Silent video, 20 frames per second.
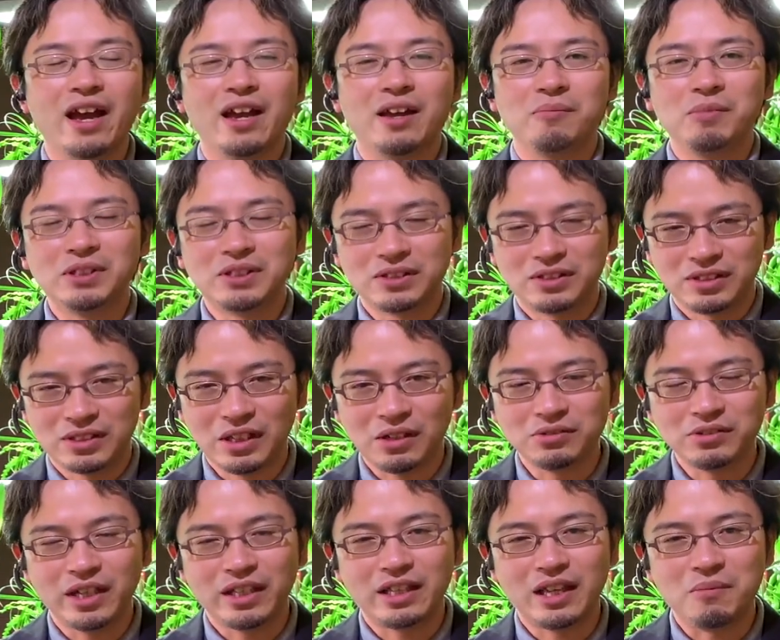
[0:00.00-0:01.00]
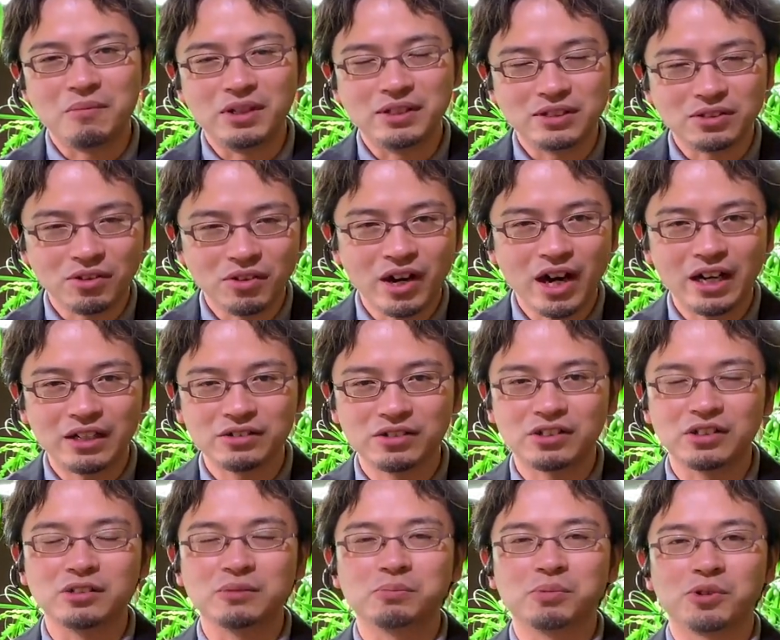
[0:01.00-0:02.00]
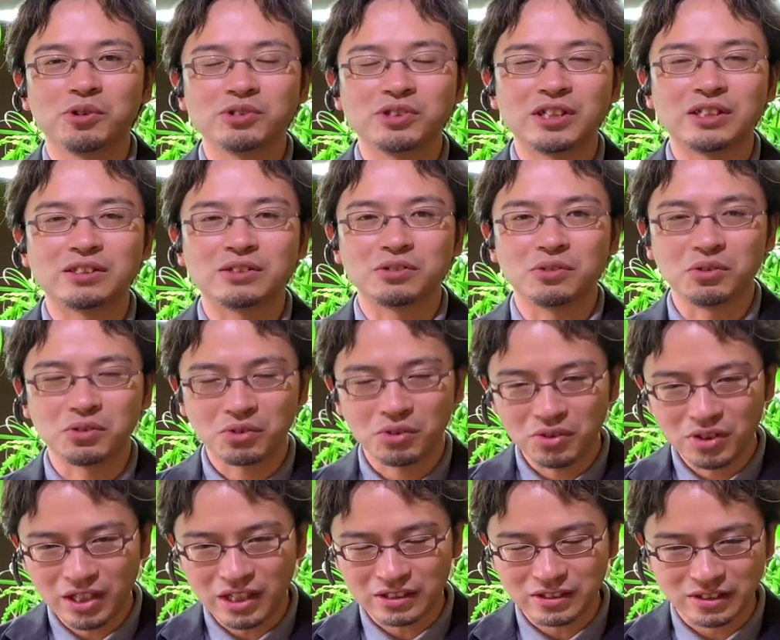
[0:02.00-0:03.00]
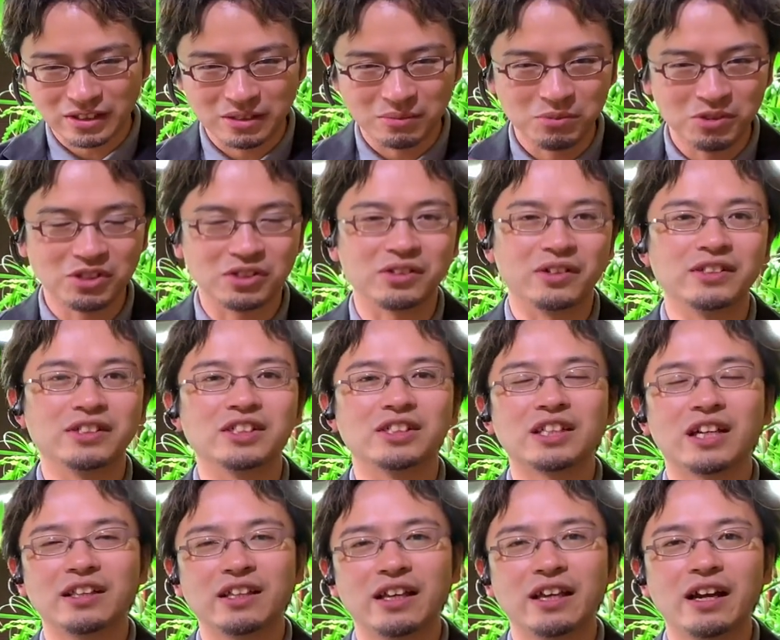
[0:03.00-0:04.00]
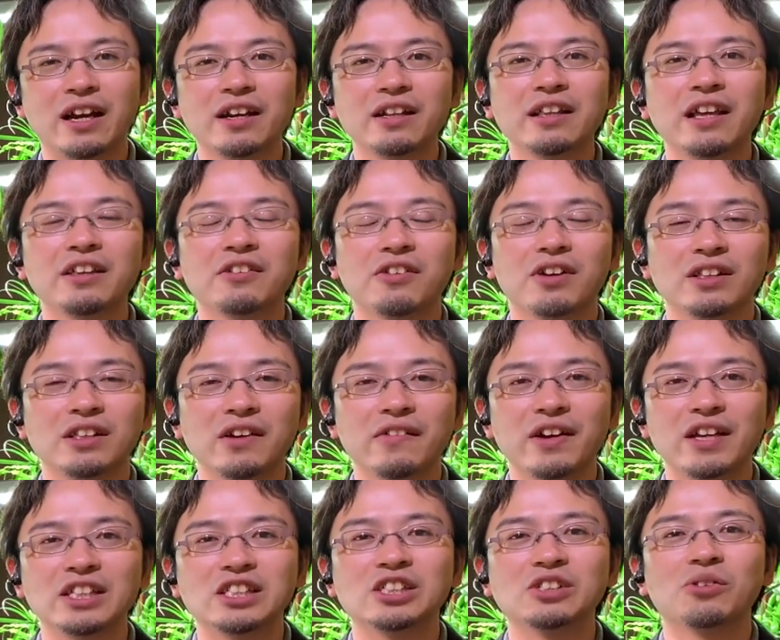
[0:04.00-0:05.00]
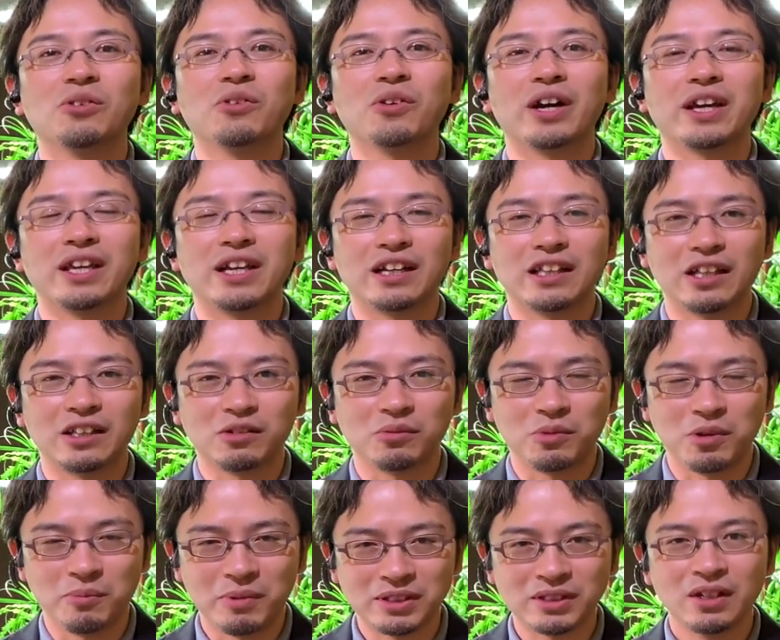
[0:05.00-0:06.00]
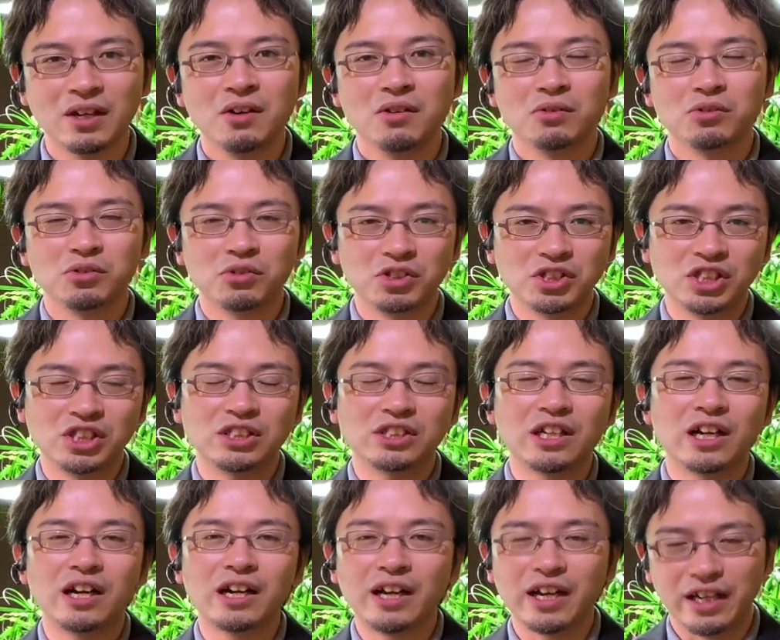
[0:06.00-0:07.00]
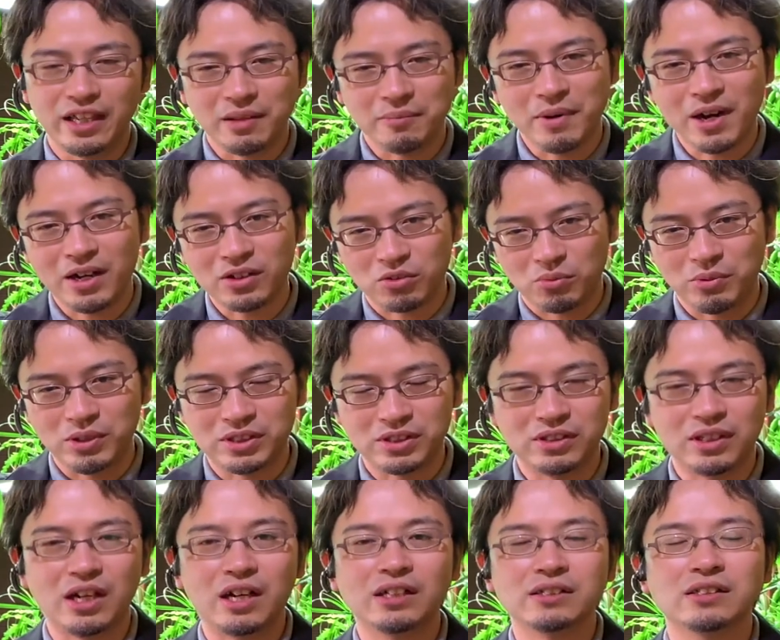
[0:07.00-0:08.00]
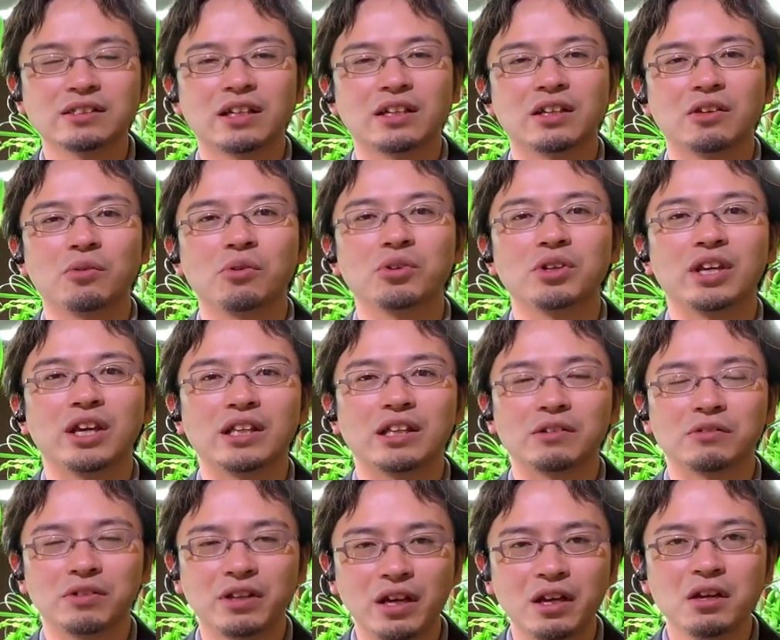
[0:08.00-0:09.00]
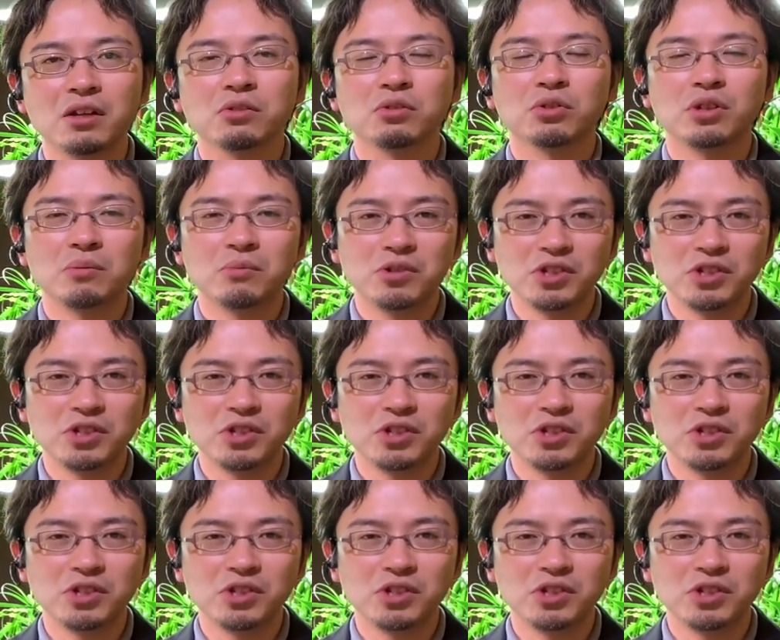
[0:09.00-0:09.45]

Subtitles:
scum that damages your water, as well as the white fuzzy mold. So there's a lot to deal with until the wood stabilizes inside the aquarium.